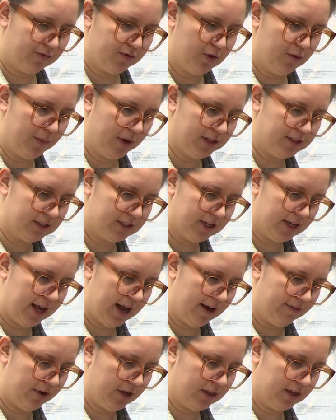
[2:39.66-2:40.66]
a few months to
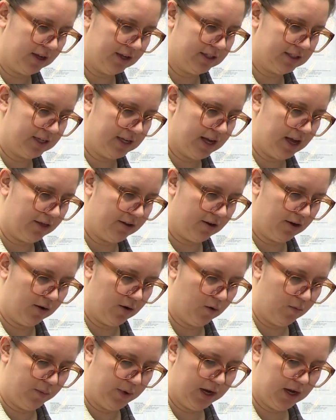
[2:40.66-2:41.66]
get everything together and
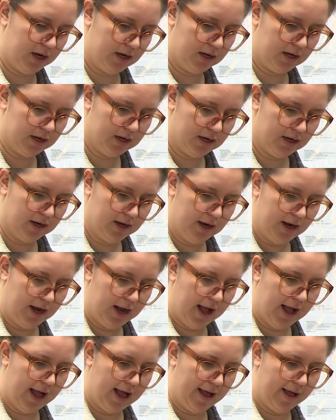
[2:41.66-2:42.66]
open.
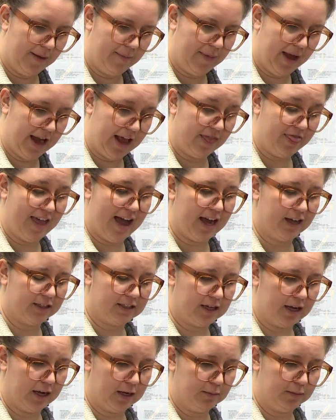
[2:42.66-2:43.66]
And at that
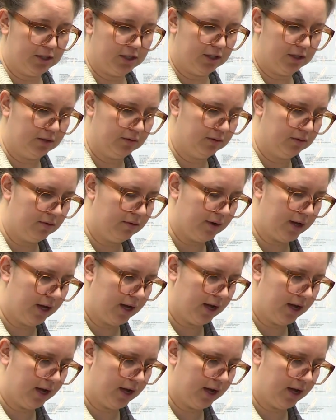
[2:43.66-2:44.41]
time, too,